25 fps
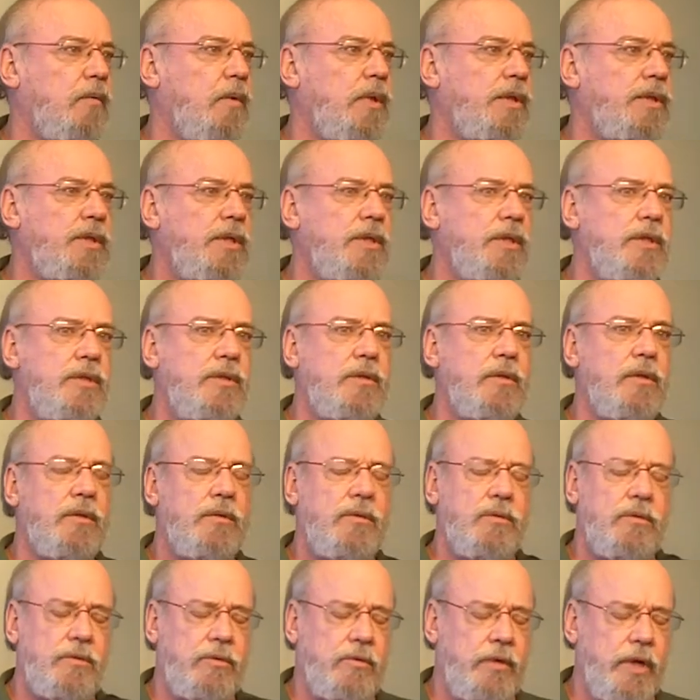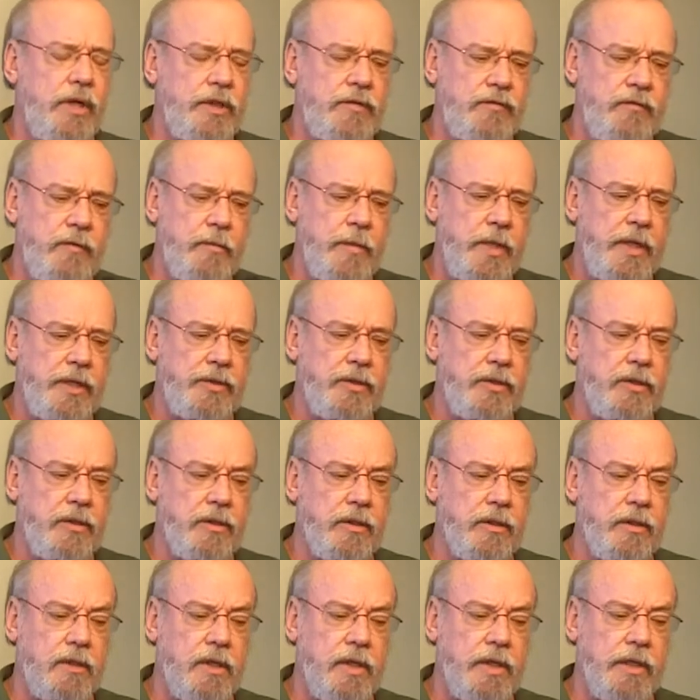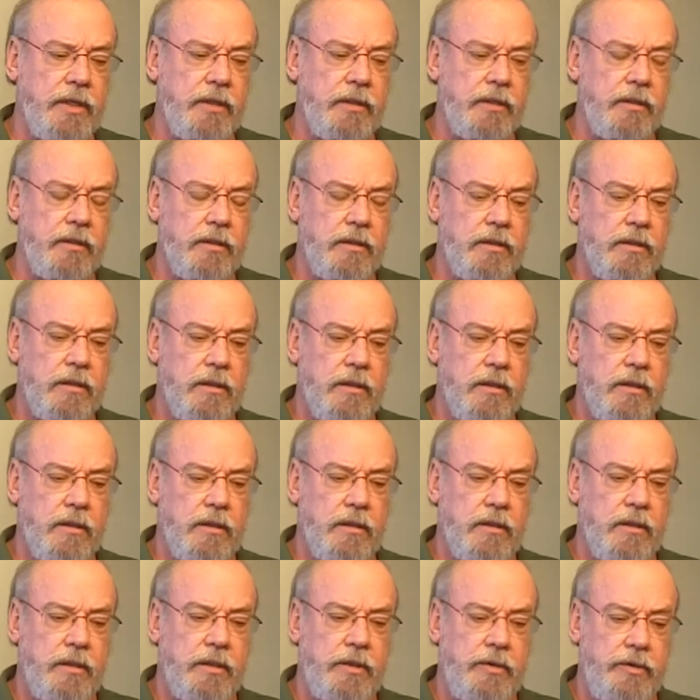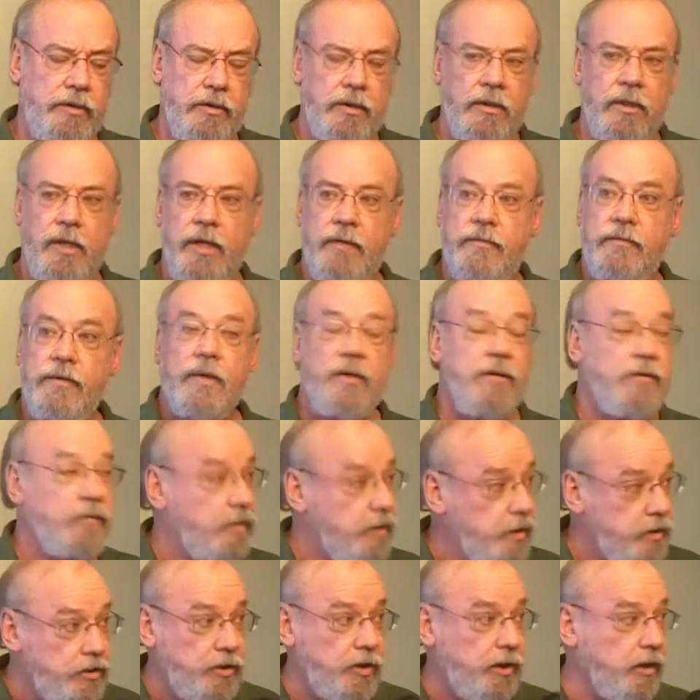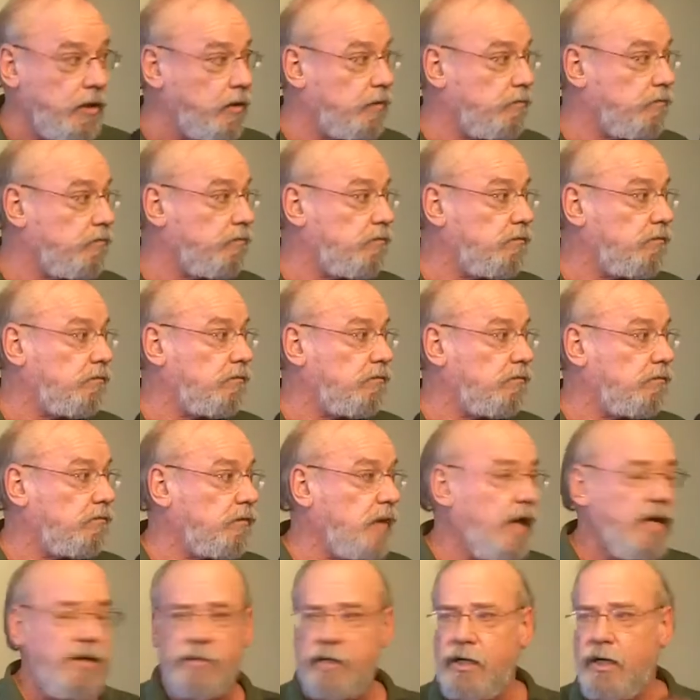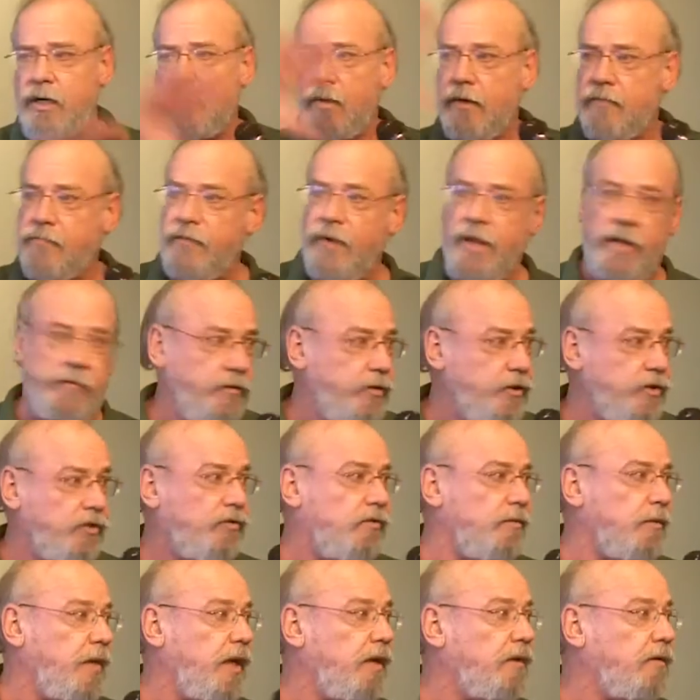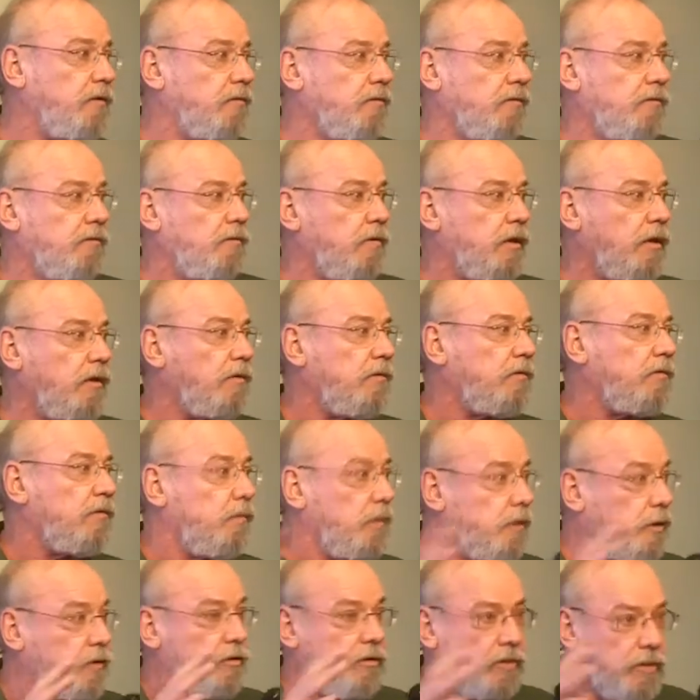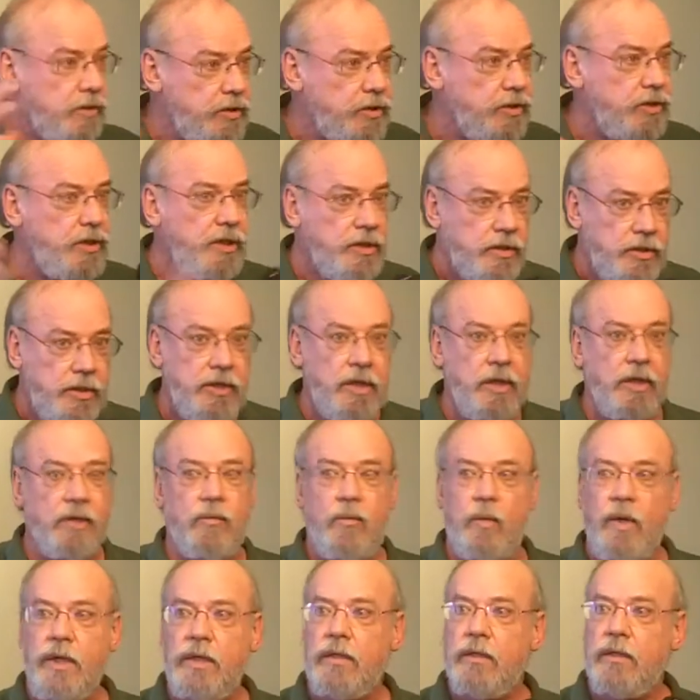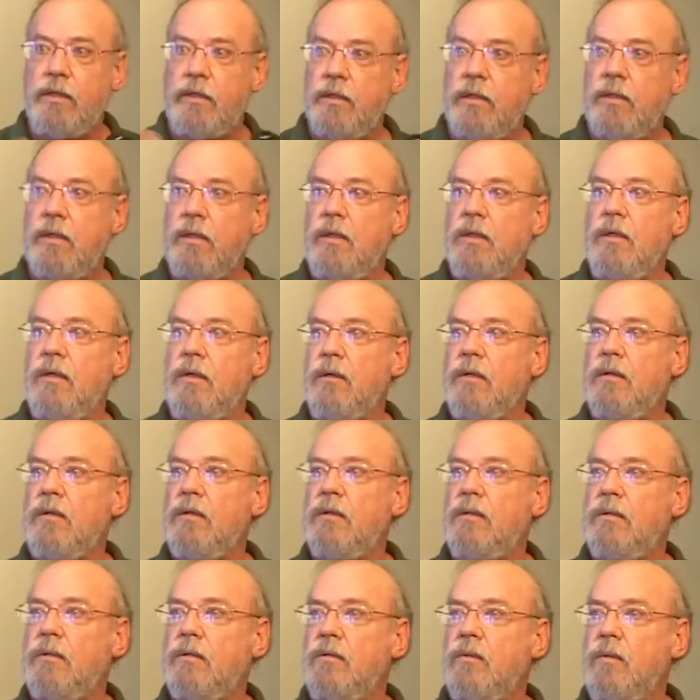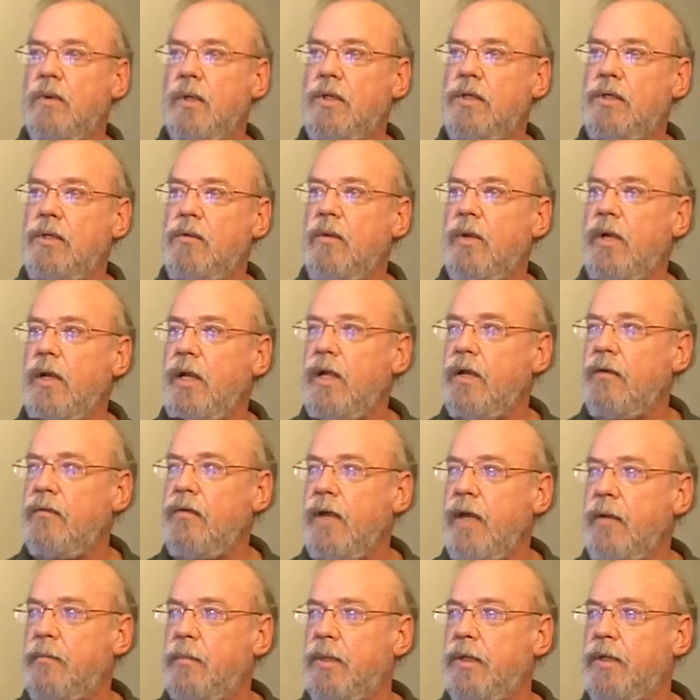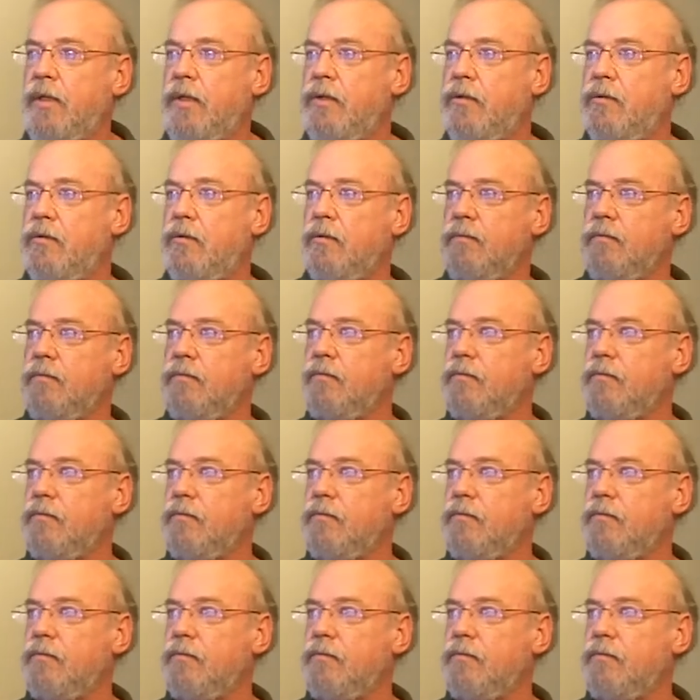What's his transformation look like in your life this year? I don't care about 5 years from now, you know, but just this year, what does he want to have happen in you?